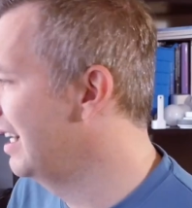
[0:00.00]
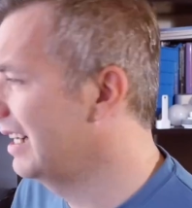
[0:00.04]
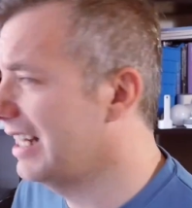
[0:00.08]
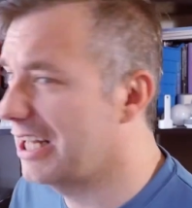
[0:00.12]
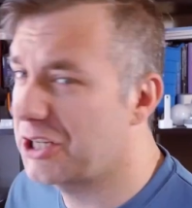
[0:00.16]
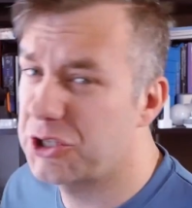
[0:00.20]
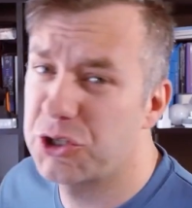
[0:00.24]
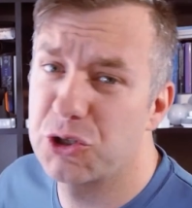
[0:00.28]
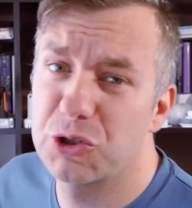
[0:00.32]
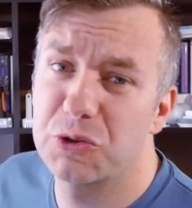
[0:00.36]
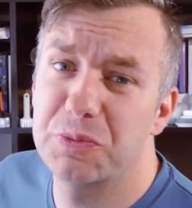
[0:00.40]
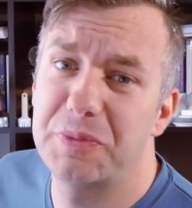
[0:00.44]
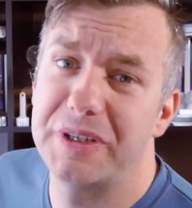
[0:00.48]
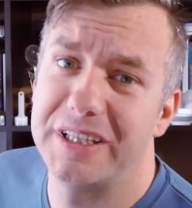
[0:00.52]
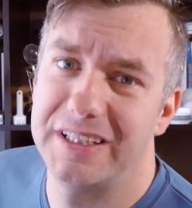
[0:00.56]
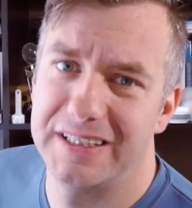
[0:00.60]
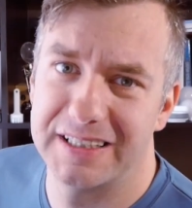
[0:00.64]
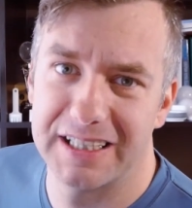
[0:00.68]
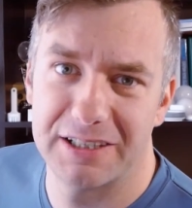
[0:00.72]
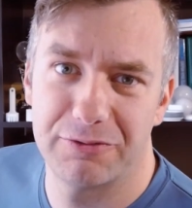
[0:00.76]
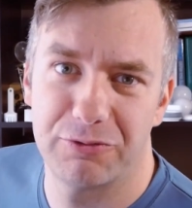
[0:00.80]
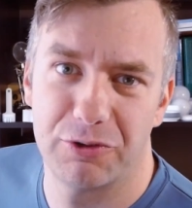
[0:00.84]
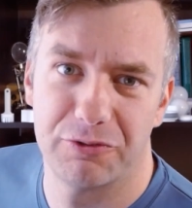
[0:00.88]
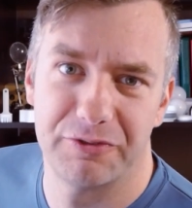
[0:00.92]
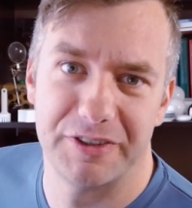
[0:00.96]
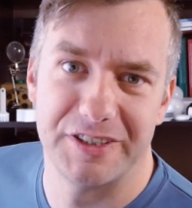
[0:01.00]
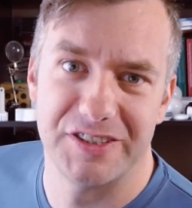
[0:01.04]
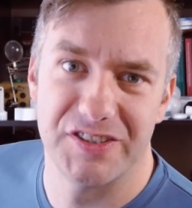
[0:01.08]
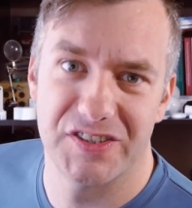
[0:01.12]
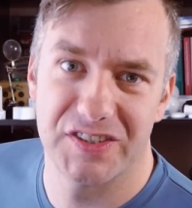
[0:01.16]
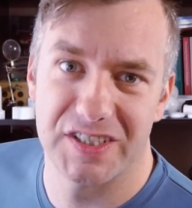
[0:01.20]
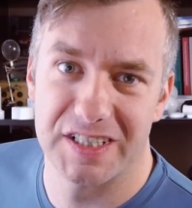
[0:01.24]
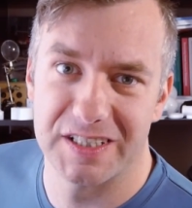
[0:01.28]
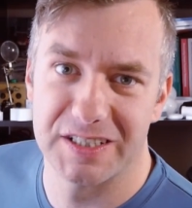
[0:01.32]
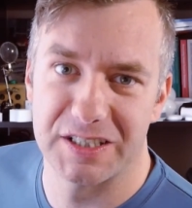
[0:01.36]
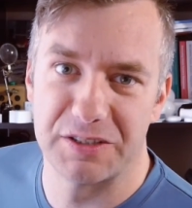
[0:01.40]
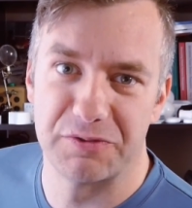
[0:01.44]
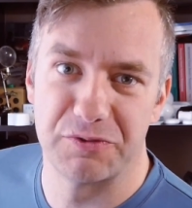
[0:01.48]
That should be enough of
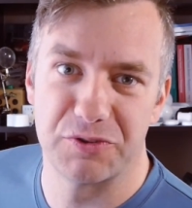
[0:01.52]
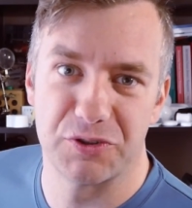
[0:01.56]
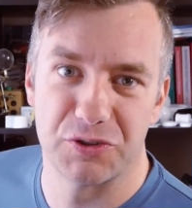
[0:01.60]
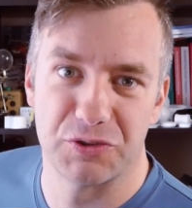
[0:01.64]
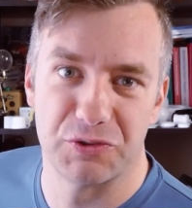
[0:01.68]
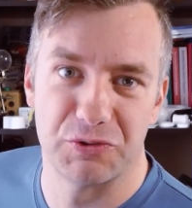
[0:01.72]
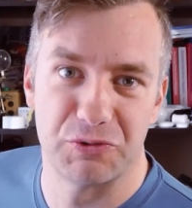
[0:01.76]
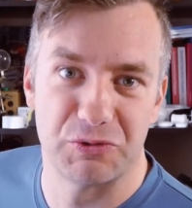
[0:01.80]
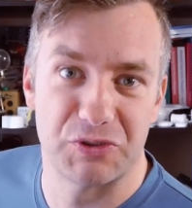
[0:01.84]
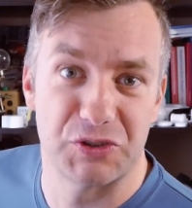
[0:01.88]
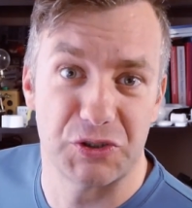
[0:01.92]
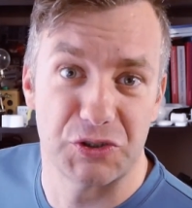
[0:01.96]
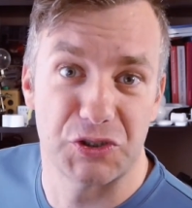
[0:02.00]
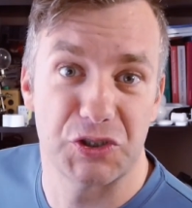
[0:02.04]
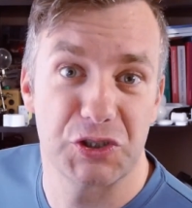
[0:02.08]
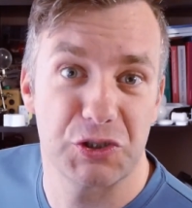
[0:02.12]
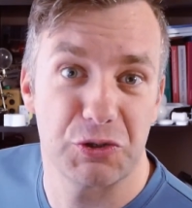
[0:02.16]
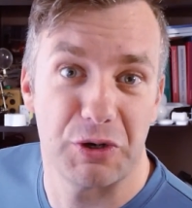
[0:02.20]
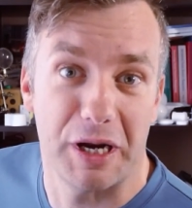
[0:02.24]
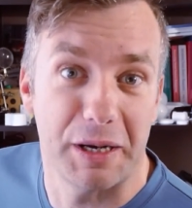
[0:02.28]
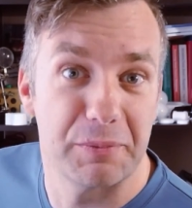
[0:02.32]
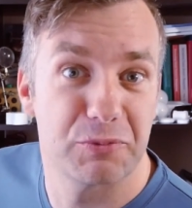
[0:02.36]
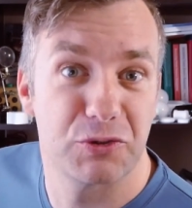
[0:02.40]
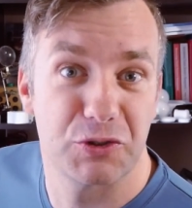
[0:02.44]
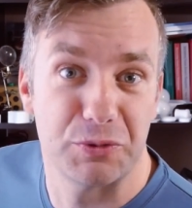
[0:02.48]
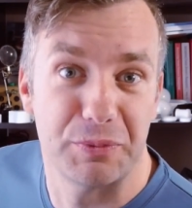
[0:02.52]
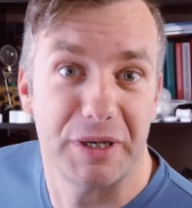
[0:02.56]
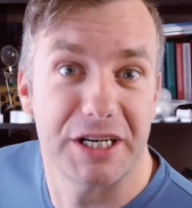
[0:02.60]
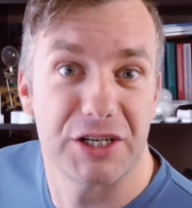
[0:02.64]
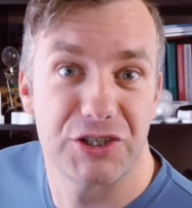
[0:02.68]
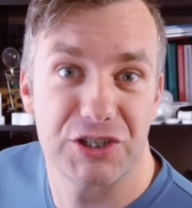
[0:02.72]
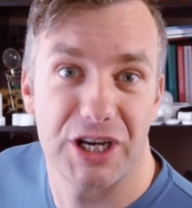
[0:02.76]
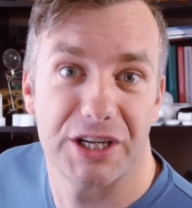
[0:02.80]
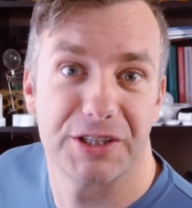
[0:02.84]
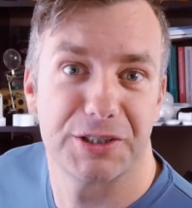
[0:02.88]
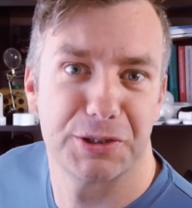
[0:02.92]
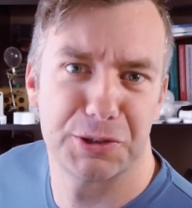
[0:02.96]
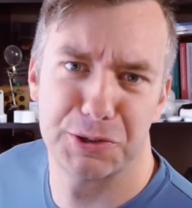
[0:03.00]
incentive to subscribe to my
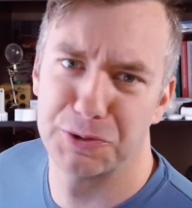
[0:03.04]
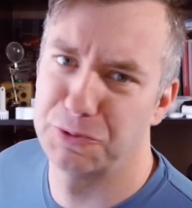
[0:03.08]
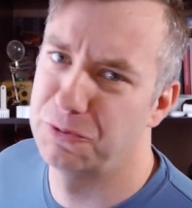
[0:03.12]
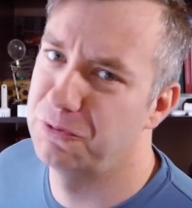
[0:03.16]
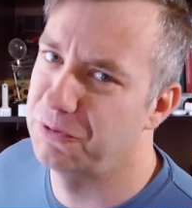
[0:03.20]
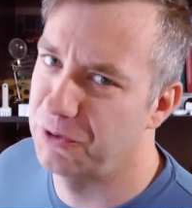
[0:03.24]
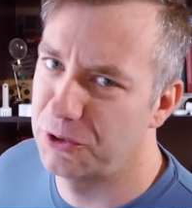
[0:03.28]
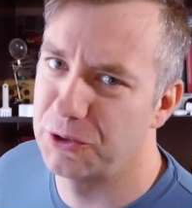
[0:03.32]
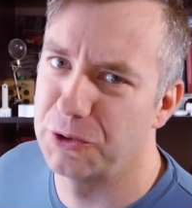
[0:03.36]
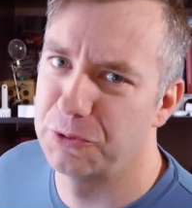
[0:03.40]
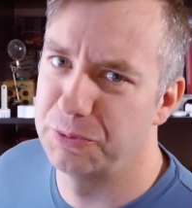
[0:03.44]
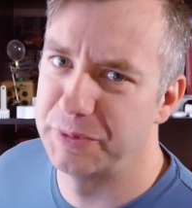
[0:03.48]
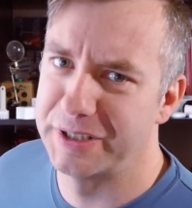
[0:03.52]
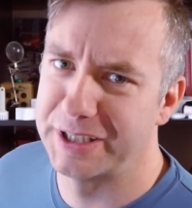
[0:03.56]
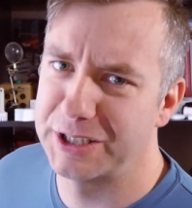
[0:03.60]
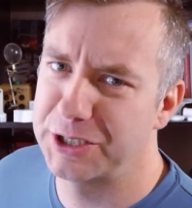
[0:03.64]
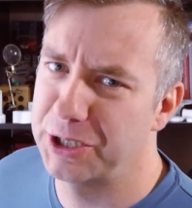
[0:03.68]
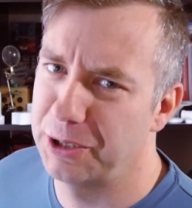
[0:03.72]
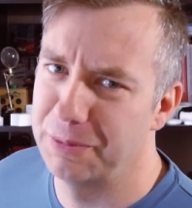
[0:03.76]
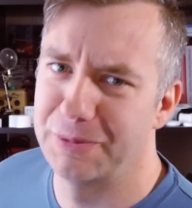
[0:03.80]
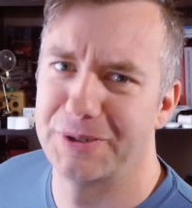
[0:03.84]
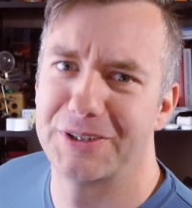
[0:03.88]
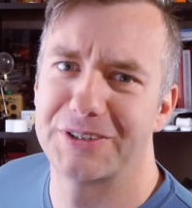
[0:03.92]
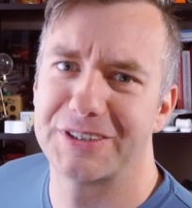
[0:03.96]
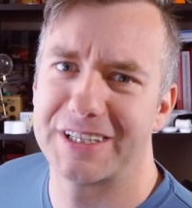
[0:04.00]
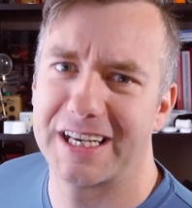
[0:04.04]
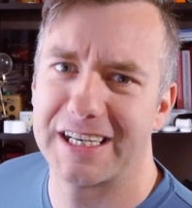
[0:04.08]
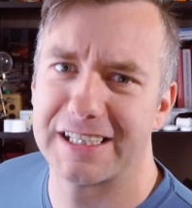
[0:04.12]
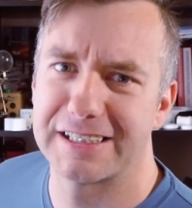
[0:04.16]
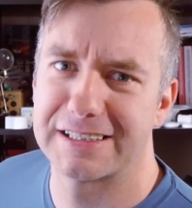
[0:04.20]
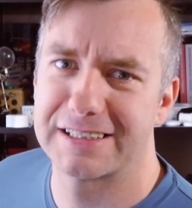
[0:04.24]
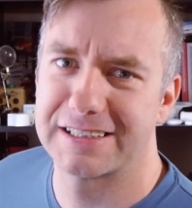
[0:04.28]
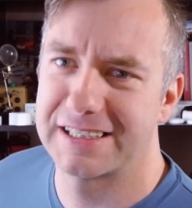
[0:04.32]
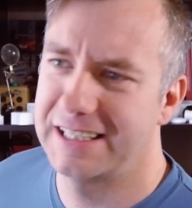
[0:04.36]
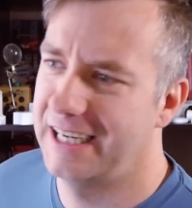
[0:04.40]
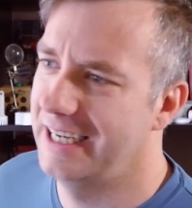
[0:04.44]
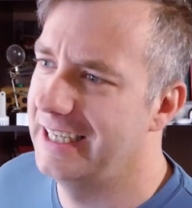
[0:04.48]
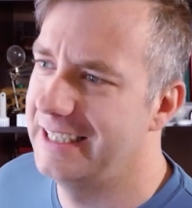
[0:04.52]
channel and follow me. Come on
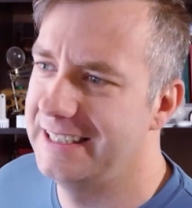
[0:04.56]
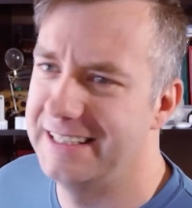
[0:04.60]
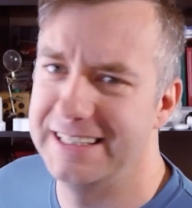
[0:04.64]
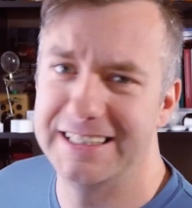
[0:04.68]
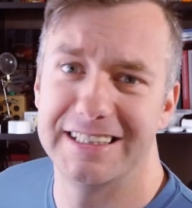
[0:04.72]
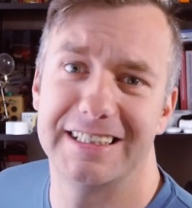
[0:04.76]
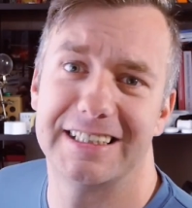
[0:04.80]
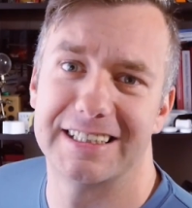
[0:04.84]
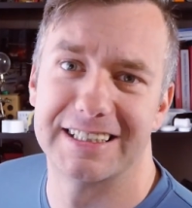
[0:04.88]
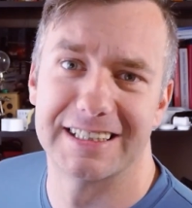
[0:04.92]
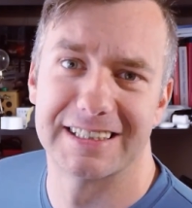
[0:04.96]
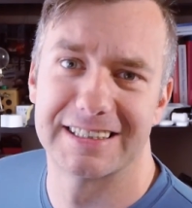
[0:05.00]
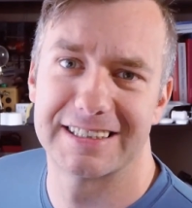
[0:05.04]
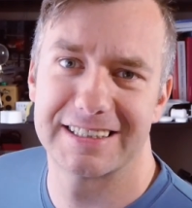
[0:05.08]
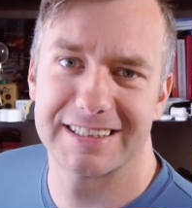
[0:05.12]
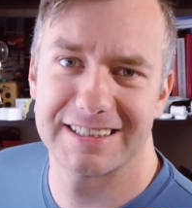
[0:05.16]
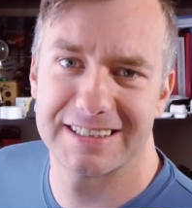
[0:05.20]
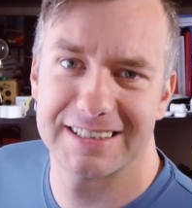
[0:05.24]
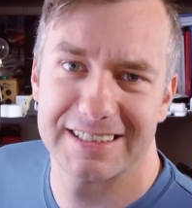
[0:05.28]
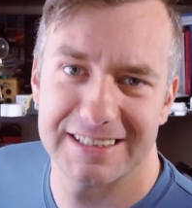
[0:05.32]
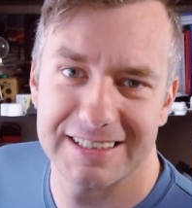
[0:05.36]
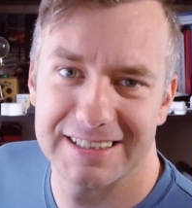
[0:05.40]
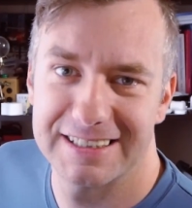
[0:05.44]
guys, I need this.